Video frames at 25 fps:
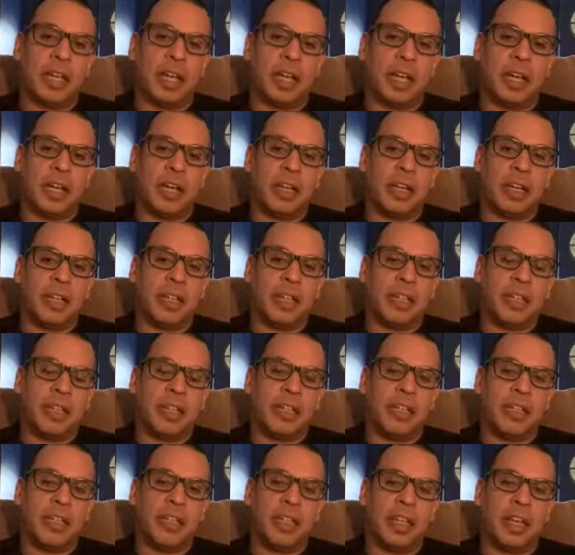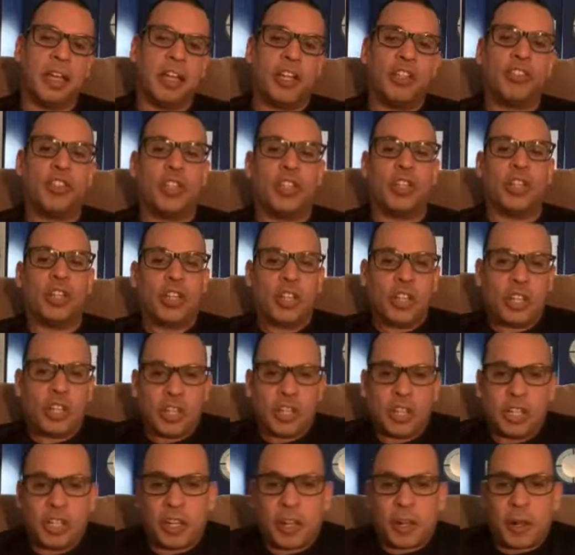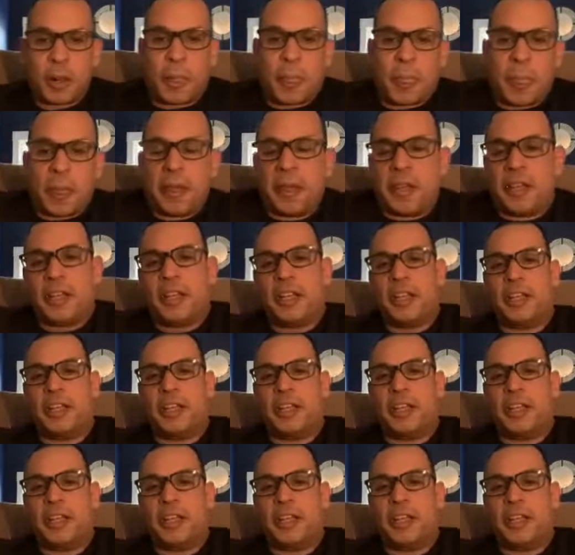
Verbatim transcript: But yeah. as a soldier, if you think